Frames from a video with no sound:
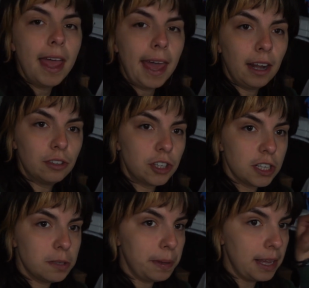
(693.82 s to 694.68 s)
It'll
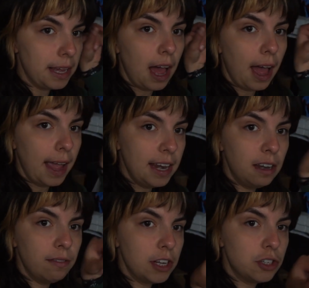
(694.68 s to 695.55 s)
just be
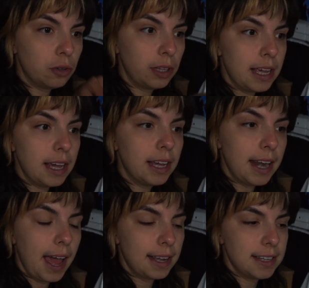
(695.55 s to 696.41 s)
individually
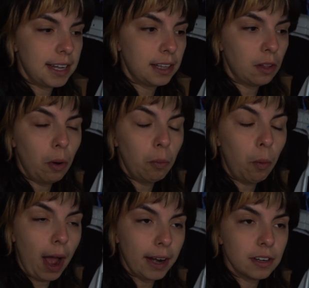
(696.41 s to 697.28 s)
connecting the
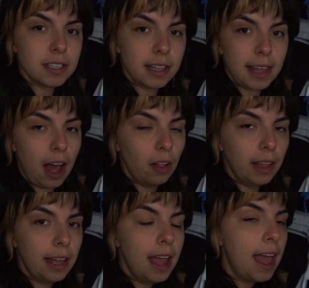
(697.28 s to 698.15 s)
wires to the
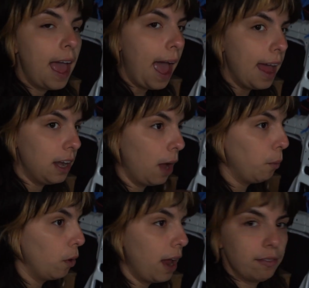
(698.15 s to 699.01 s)
outlet, and I
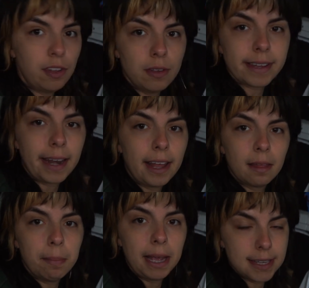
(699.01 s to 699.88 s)
won't have to use any of
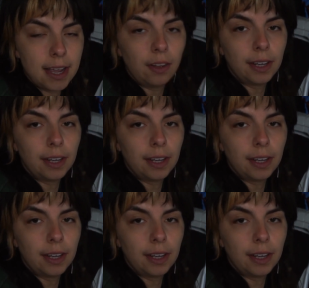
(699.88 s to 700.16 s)
the pigtail